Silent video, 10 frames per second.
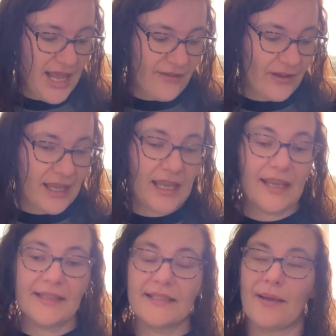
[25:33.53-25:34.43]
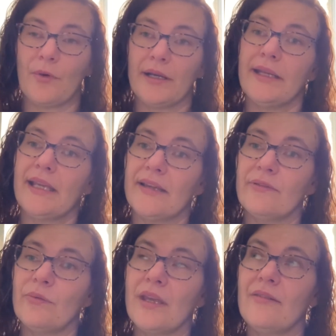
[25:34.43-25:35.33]
If I can get the same one in
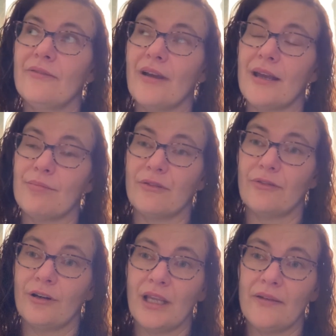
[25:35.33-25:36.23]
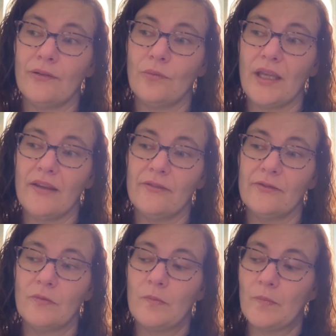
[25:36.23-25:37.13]
even weave, I prefer even weave,
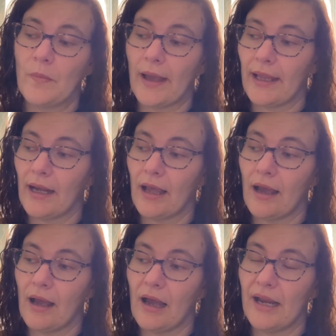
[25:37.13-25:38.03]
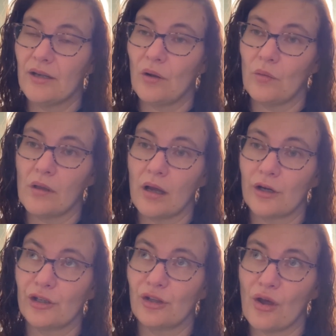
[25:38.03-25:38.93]
but I no
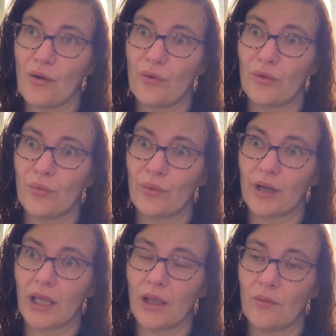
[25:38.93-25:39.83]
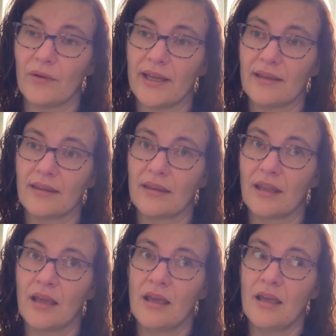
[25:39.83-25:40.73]
longer loathe working with
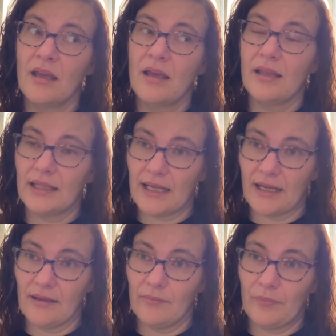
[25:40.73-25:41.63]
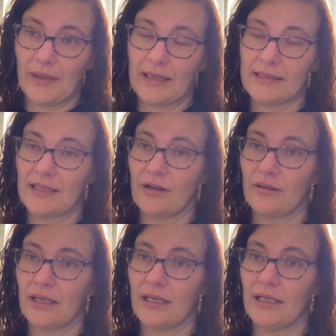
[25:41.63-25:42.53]
linen because their
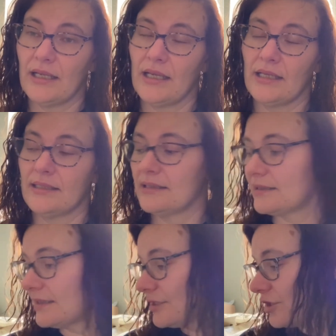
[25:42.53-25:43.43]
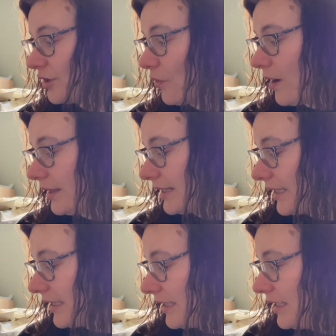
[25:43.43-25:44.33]
linen is such good
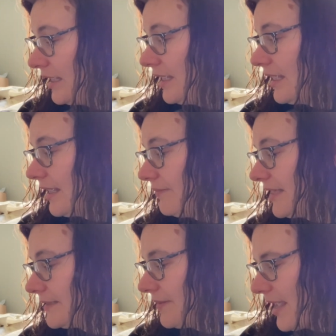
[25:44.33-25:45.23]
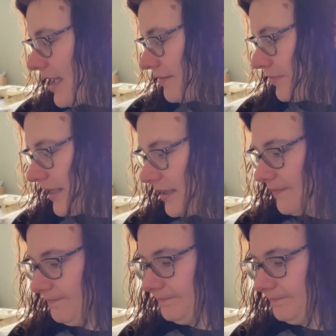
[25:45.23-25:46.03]
quality. It makes me happy.